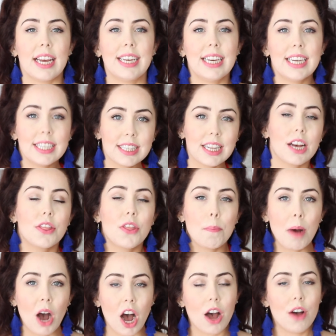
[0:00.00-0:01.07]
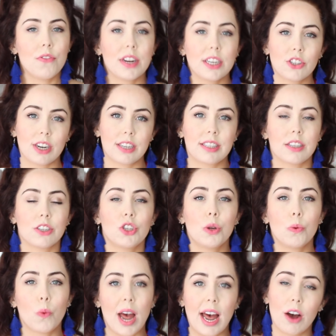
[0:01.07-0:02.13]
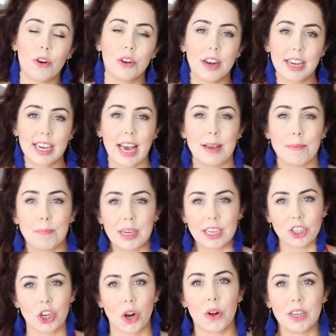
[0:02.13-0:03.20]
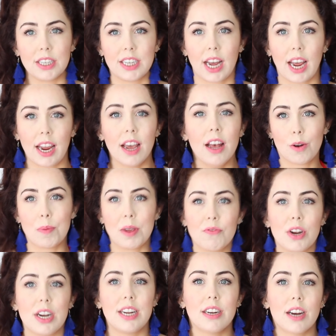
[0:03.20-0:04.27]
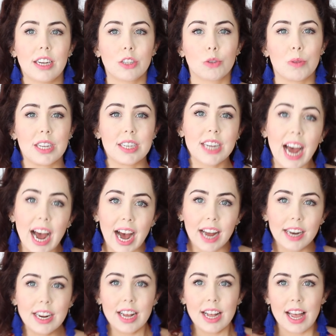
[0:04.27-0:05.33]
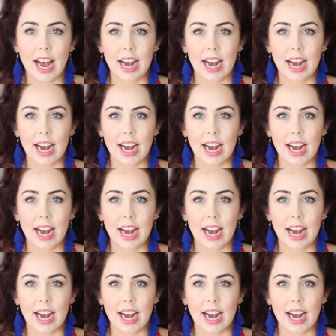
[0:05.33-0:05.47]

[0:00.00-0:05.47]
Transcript: It is the perfect dress to wear on like a beach holiday. It'll be really nice with a tan.